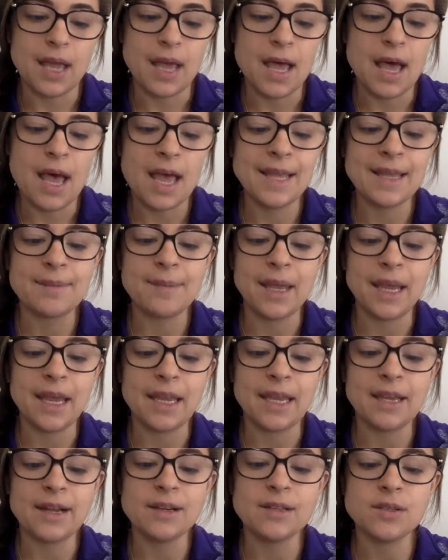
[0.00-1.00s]
I am 8
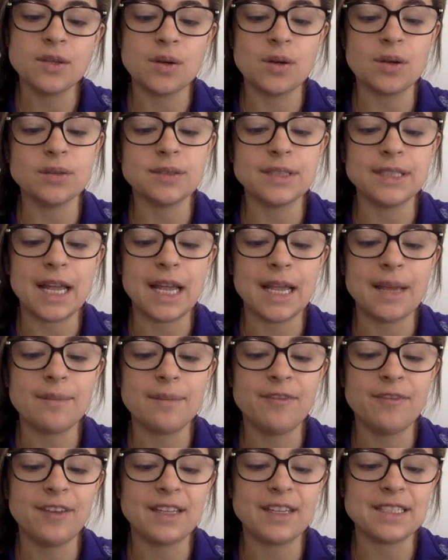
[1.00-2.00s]
years old and I am
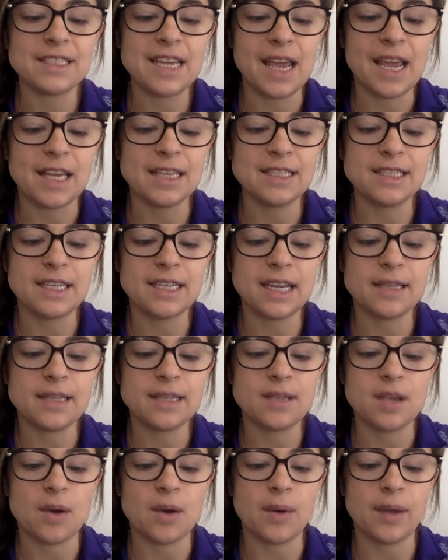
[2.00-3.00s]
fantastic at
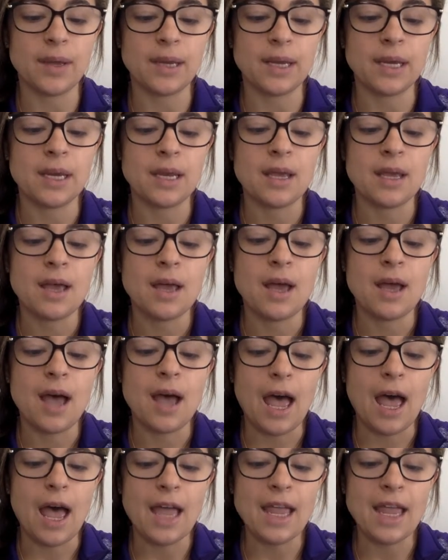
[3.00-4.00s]
sewing.
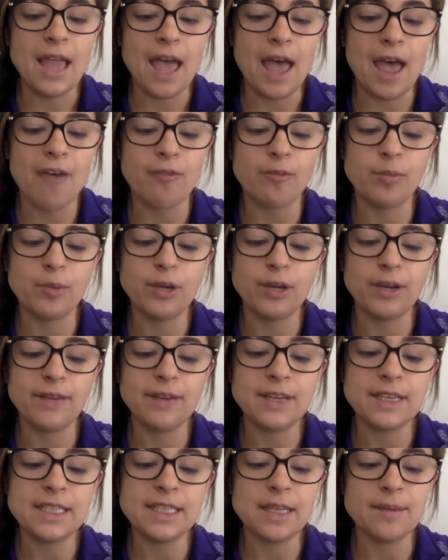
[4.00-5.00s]
I have
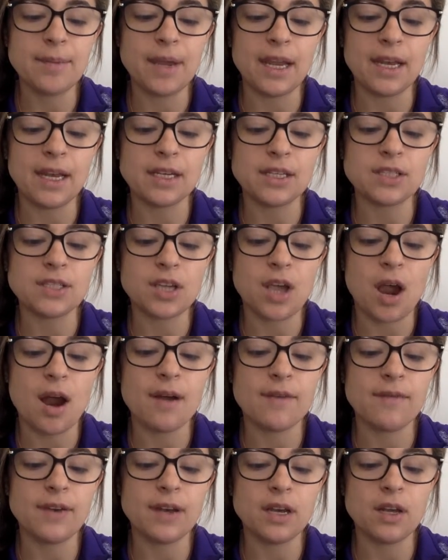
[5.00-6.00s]
previously made a
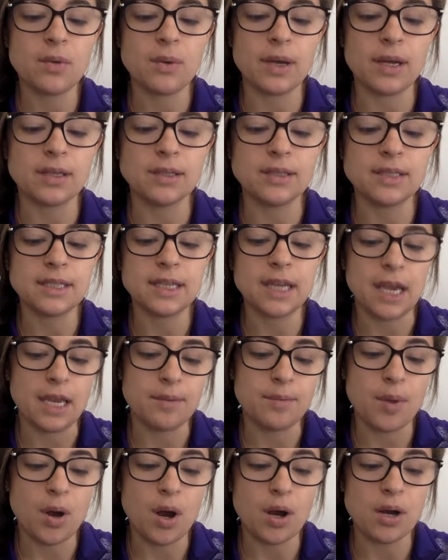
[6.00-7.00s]
scarf and a quilt
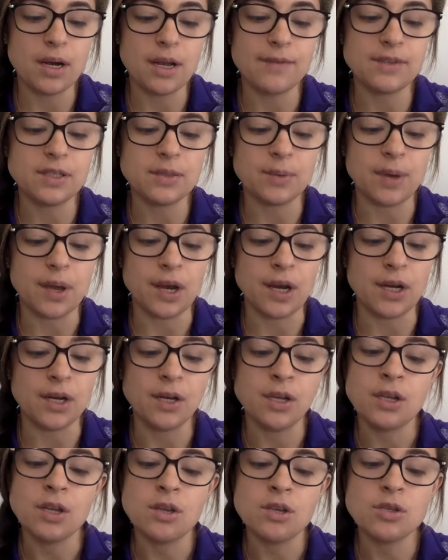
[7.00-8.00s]
and part of a sweater.
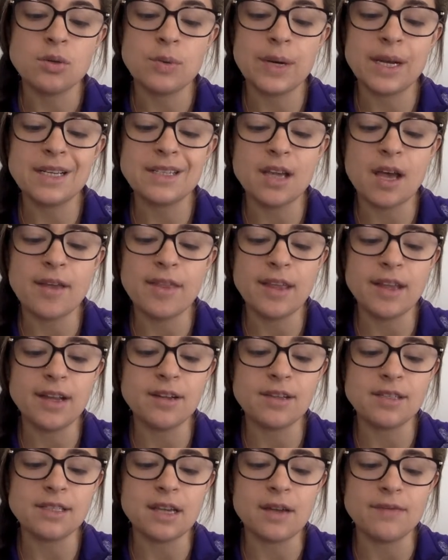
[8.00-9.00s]
So when I saw that
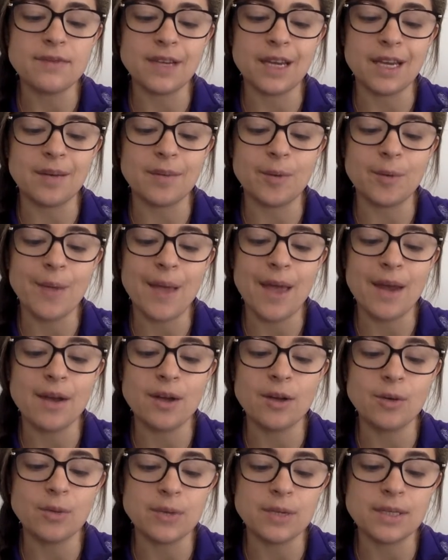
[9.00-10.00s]
your stuffed animal
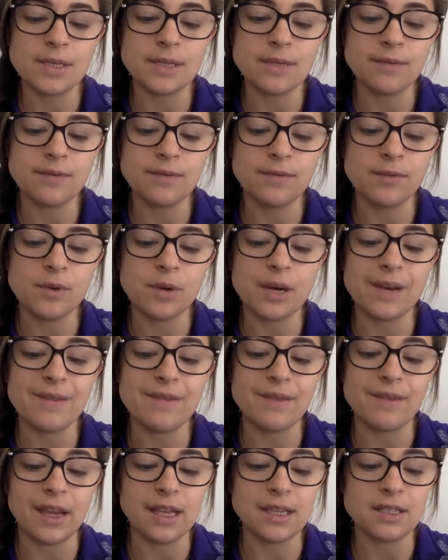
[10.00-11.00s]
pattern was for
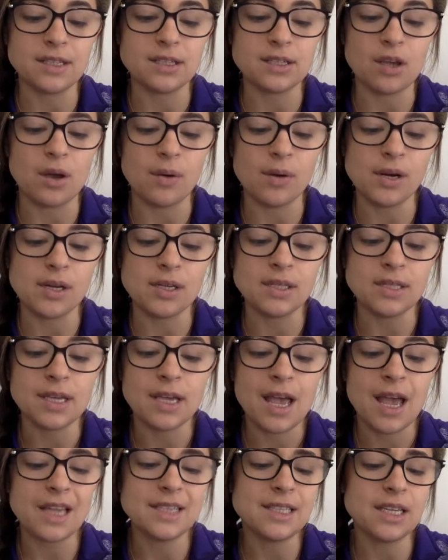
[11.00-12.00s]
advanced sewers,
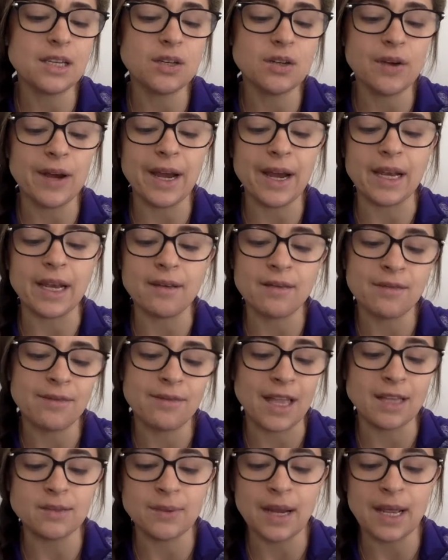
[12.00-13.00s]
I said, great,
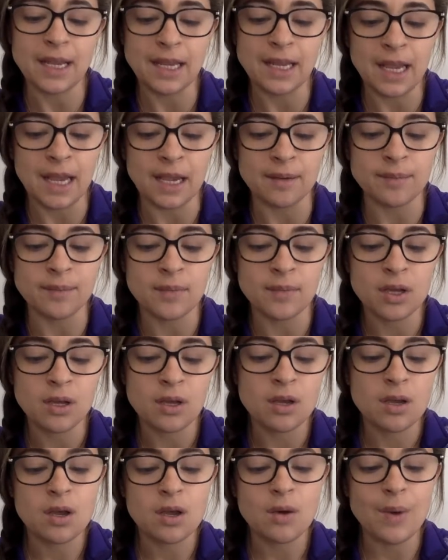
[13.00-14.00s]
that's what I am.
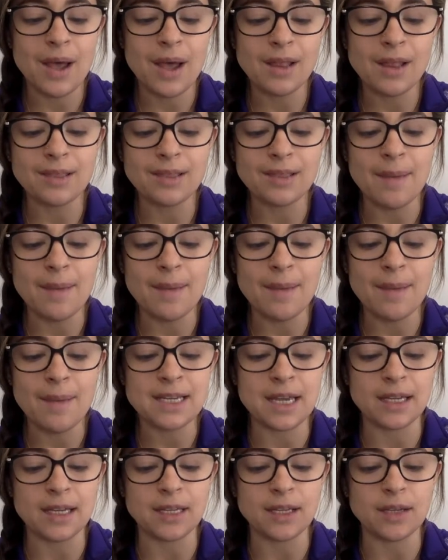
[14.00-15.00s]
Well, let me
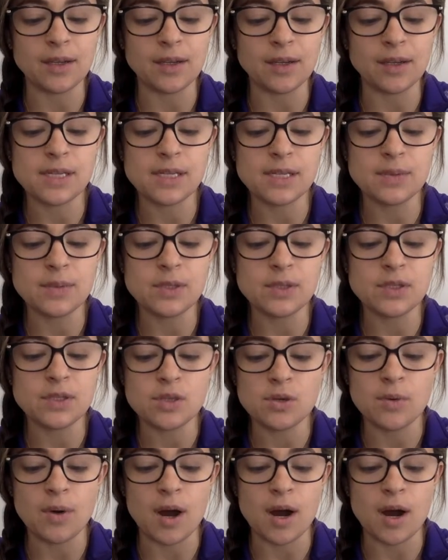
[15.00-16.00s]
tell you, this was
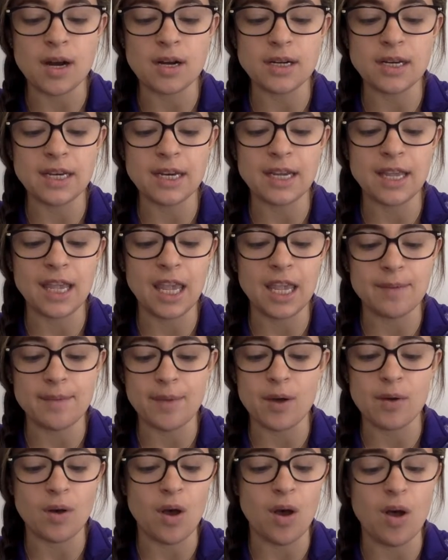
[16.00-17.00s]
too hard and it came
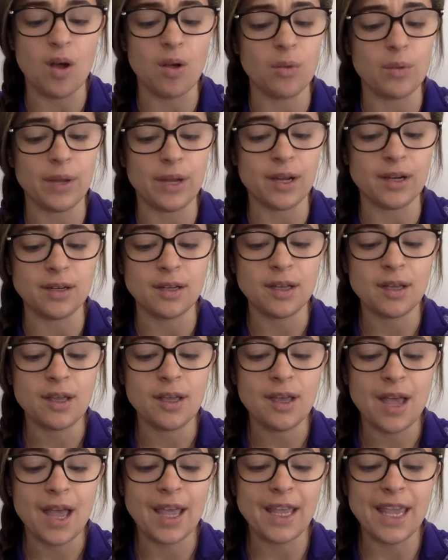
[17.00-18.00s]
out all weird.
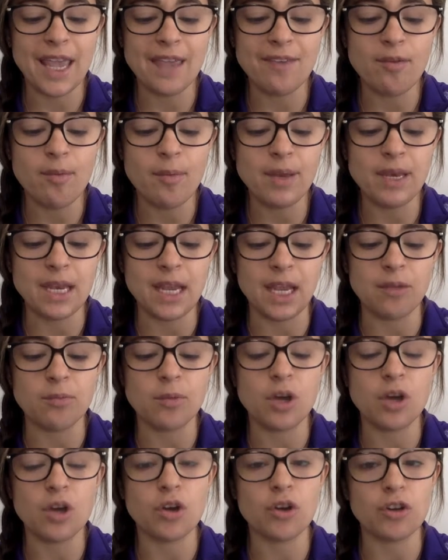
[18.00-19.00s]
I gave him a name,
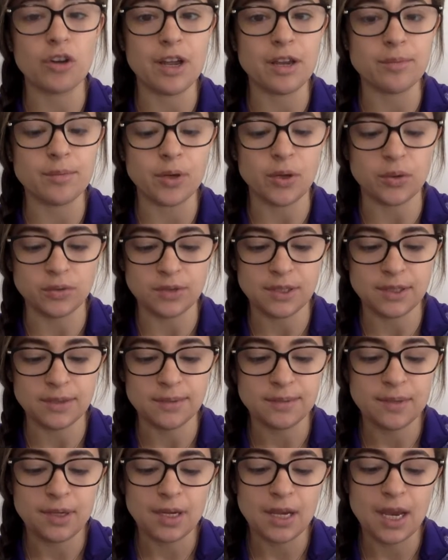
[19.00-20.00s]
Grunbolt,
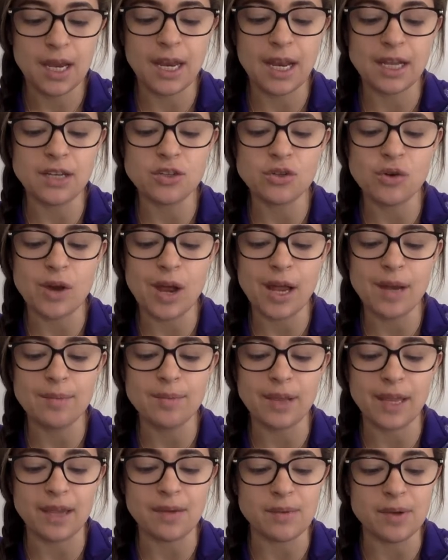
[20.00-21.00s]
and I tried
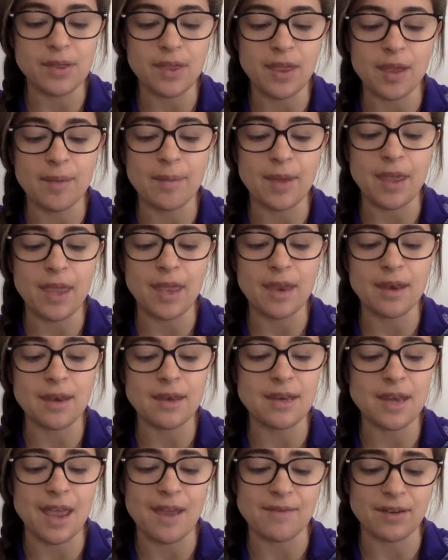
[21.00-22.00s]
playing with him
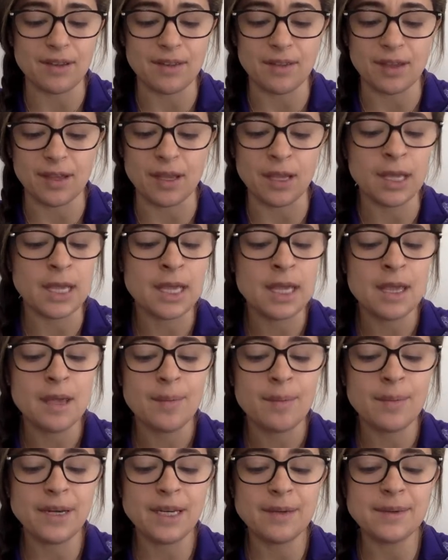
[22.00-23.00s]
and everything,
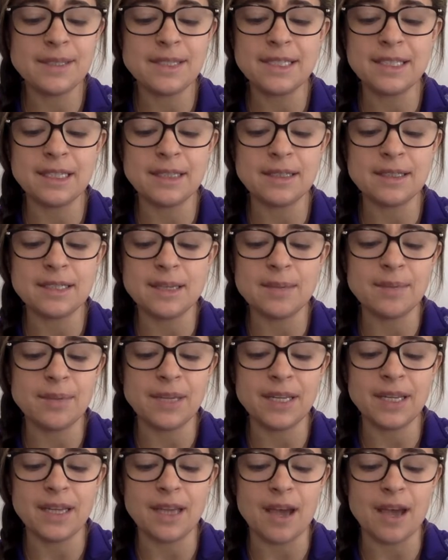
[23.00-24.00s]
but he was
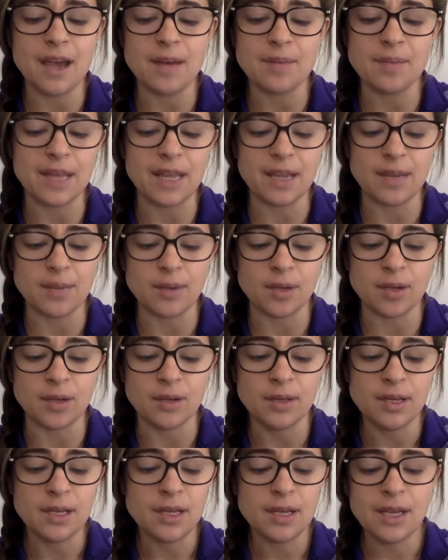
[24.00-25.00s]
simply unplayable.
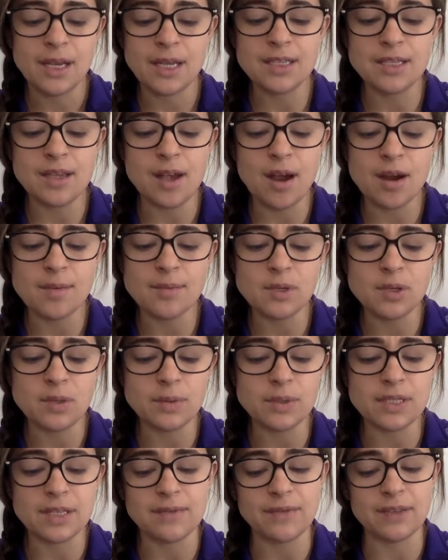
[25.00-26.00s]
His arms
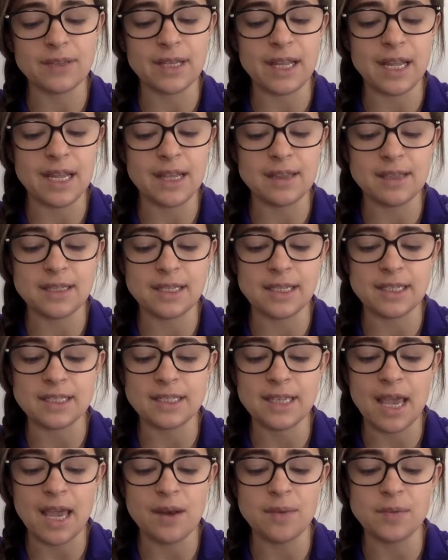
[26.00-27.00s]
were different lengths and his
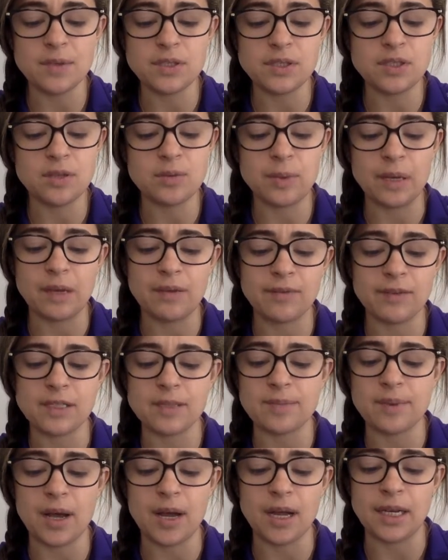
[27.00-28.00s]
head was too big for his
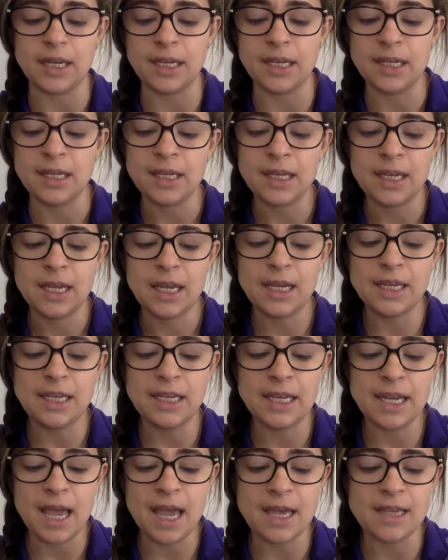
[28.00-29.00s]
body, and he
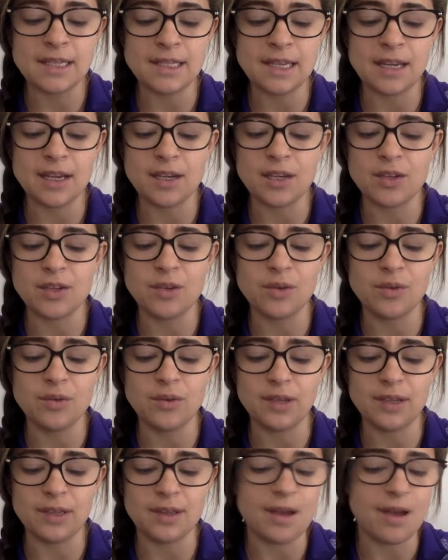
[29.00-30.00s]
has a
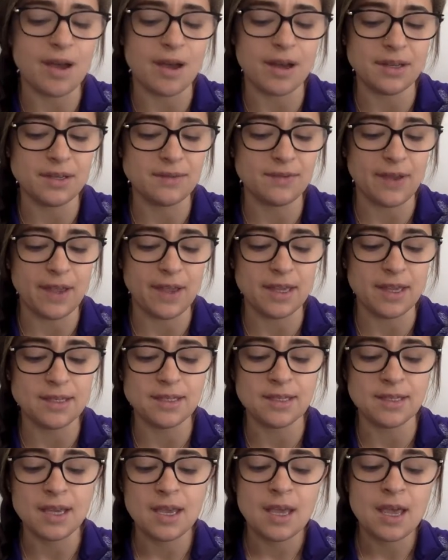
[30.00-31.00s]
goofy look on his face.
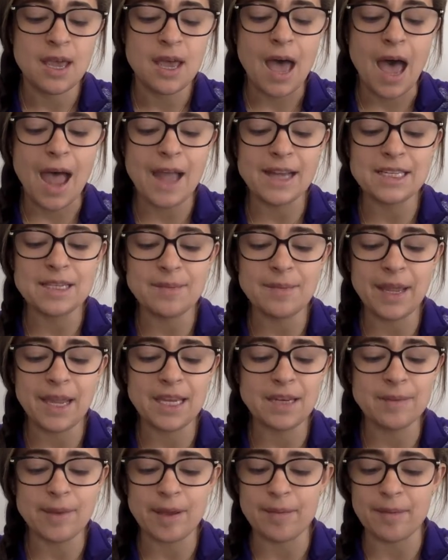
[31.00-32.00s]
I
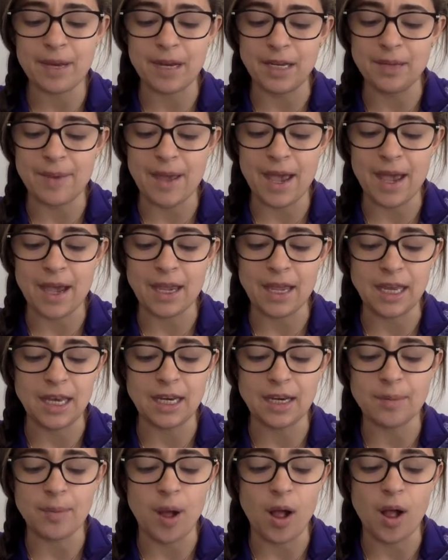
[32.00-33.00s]
demand my money back and an
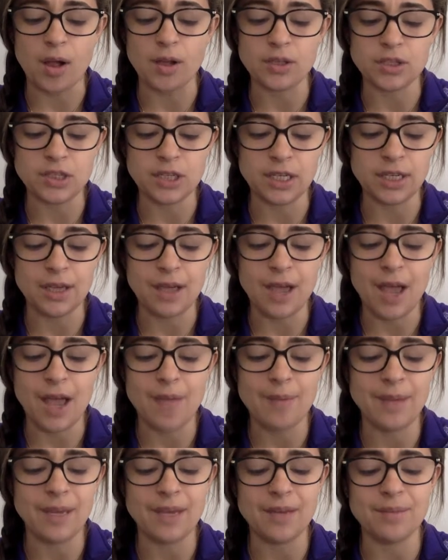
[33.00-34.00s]
apology. I
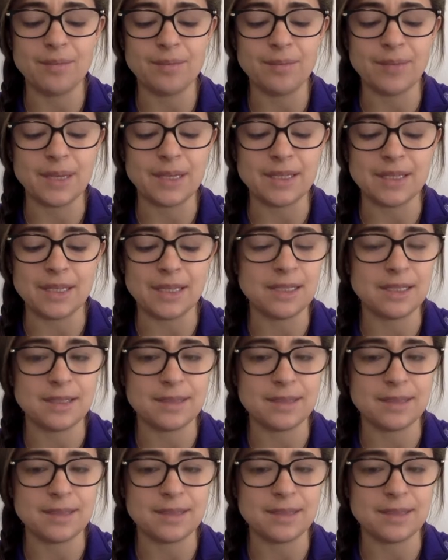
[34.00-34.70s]
mean, business.